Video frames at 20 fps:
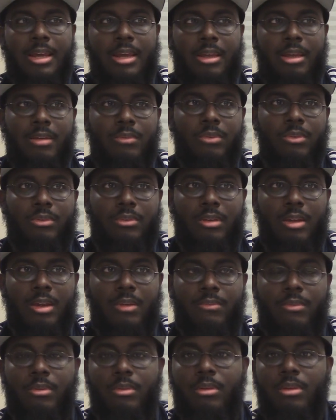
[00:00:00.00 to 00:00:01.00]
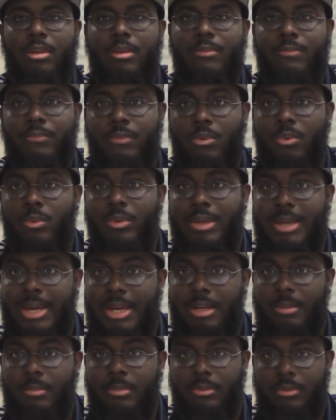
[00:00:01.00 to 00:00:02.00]
give or take, for the full
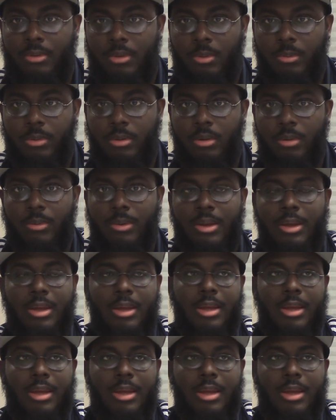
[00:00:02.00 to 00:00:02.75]
canon material.